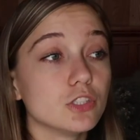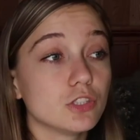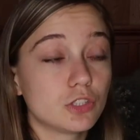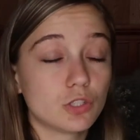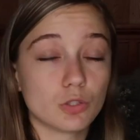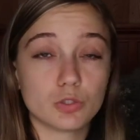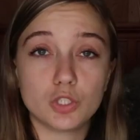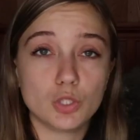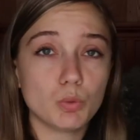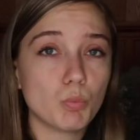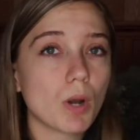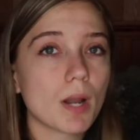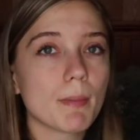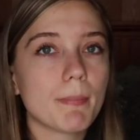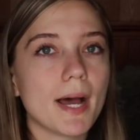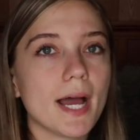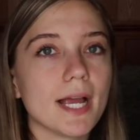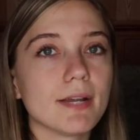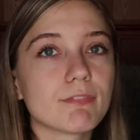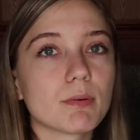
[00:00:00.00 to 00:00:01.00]
So do you want to
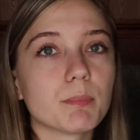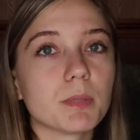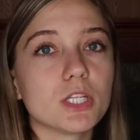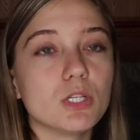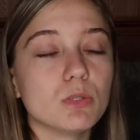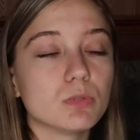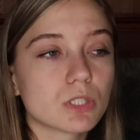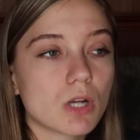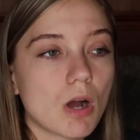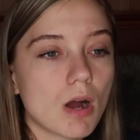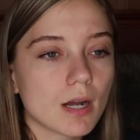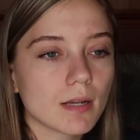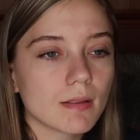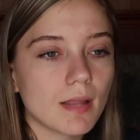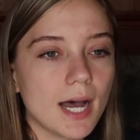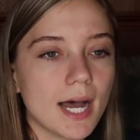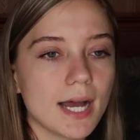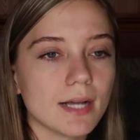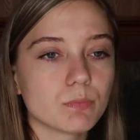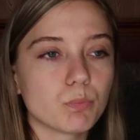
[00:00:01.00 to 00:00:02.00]
buy from a used car
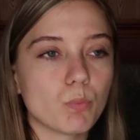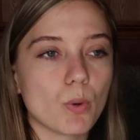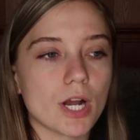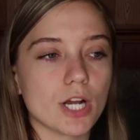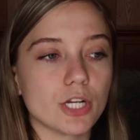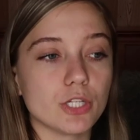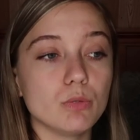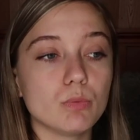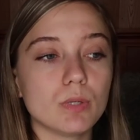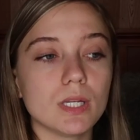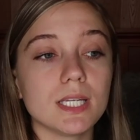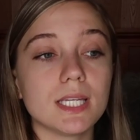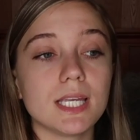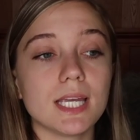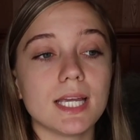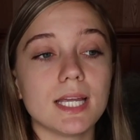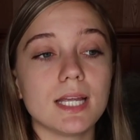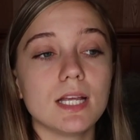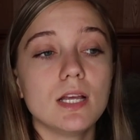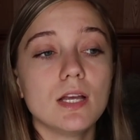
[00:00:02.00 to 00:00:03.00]
lot where you can
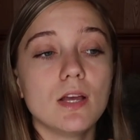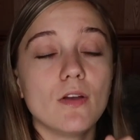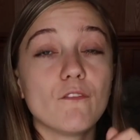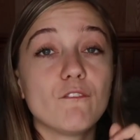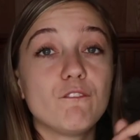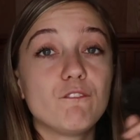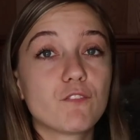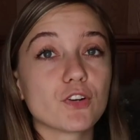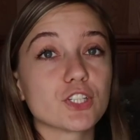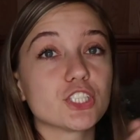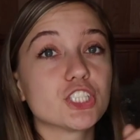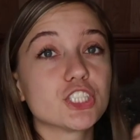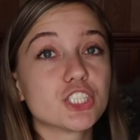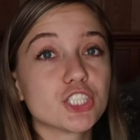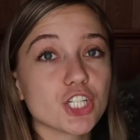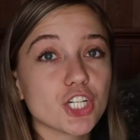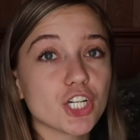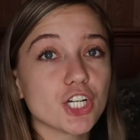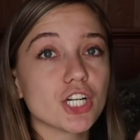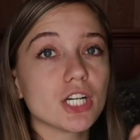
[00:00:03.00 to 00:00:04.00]
get for
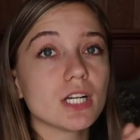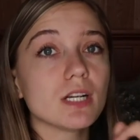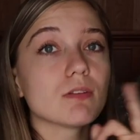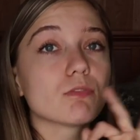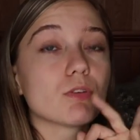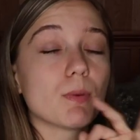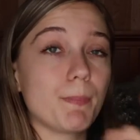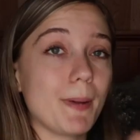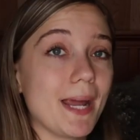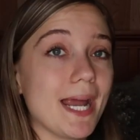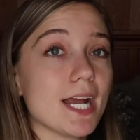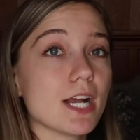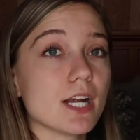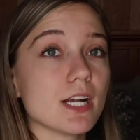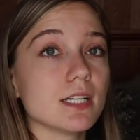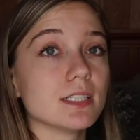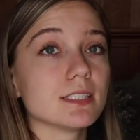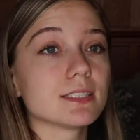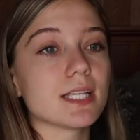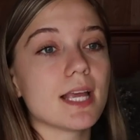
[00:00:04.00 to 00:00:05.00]
sure
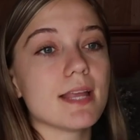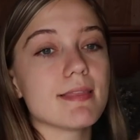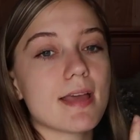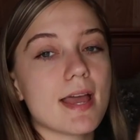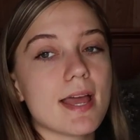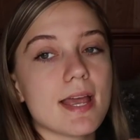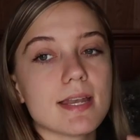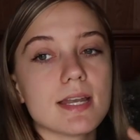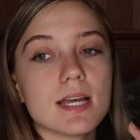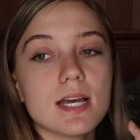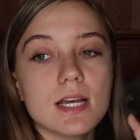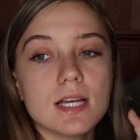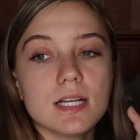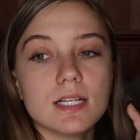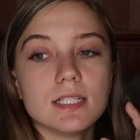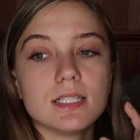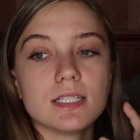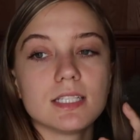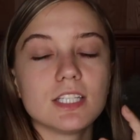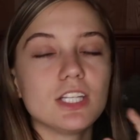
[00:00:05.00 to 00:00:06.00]
repairs, and then,
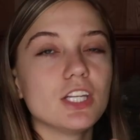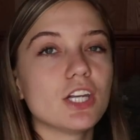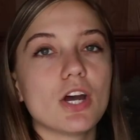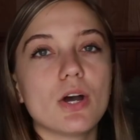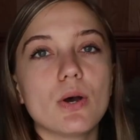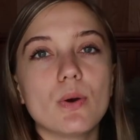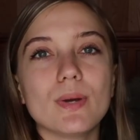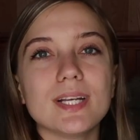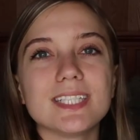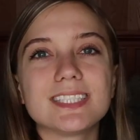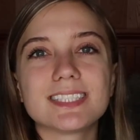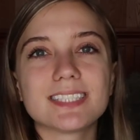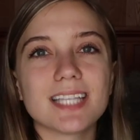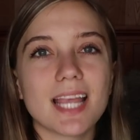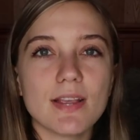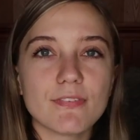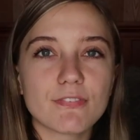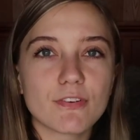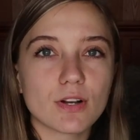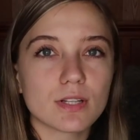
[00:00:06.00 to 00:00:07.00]
you know, it's
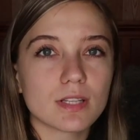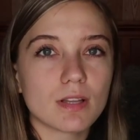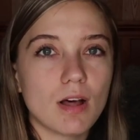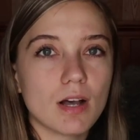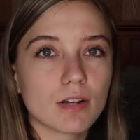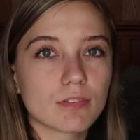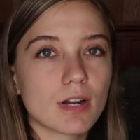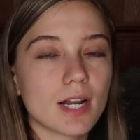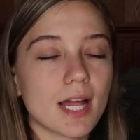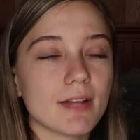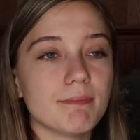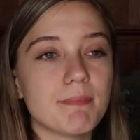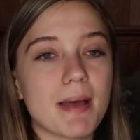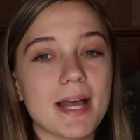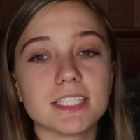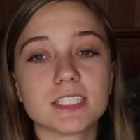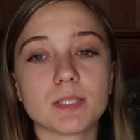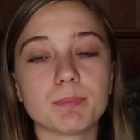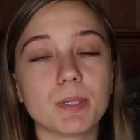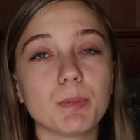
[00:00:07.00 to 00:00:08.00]
safer in the long run? I've
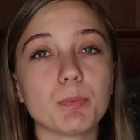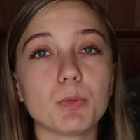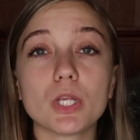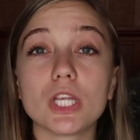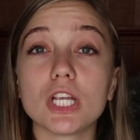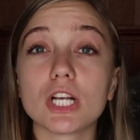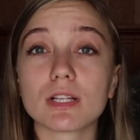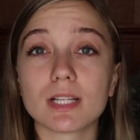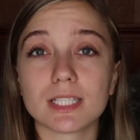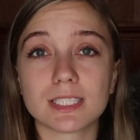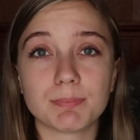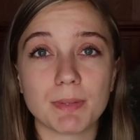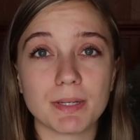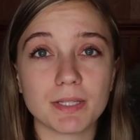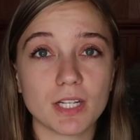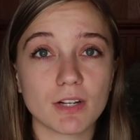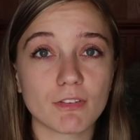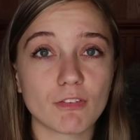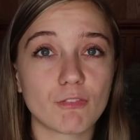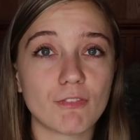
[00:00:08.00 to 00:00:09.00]
met some people here that's
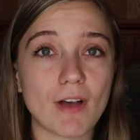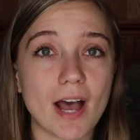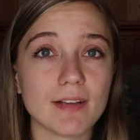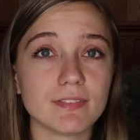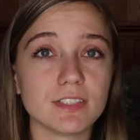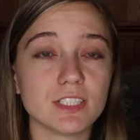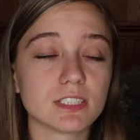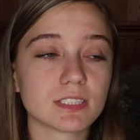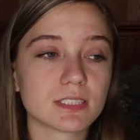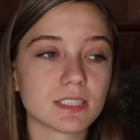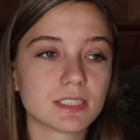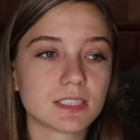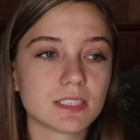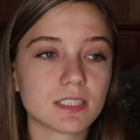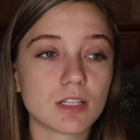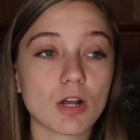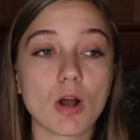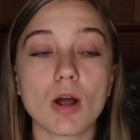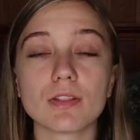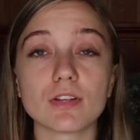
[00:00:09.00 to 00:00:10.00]
been here for 5 years.
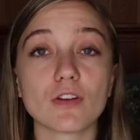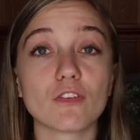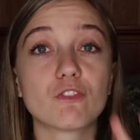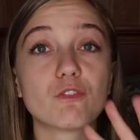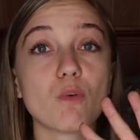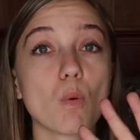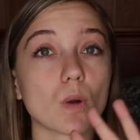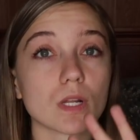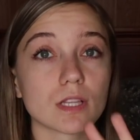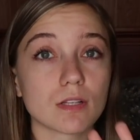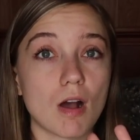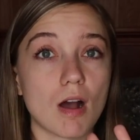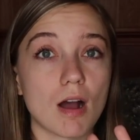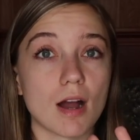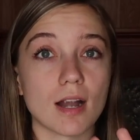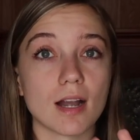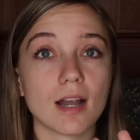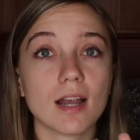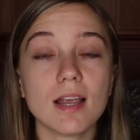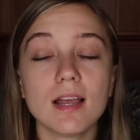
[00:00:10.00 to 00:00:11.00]
They're on their 4th
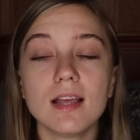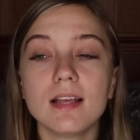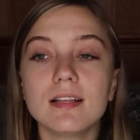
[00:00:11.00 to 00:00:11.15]
car.